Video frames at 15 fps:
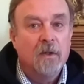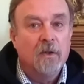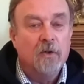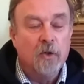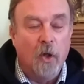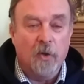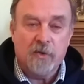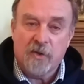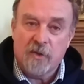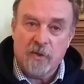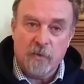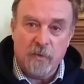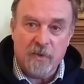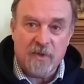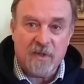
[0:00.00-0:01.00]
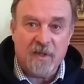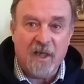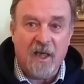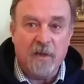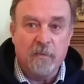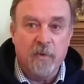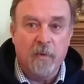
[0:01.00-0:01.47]
not to
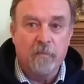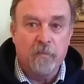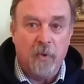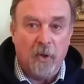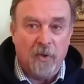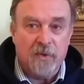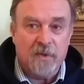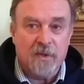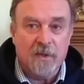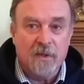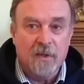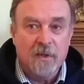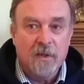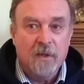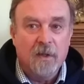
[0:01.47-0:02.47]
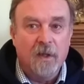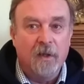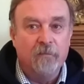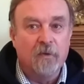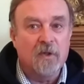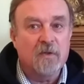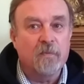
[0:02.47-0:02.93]
escape, but in
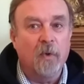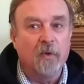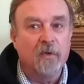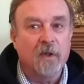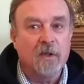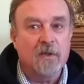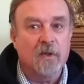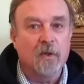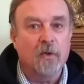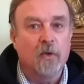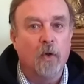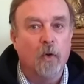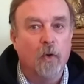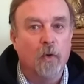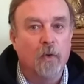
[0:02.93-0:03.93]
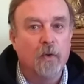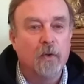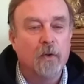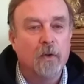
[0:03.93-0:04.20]
responding to the call,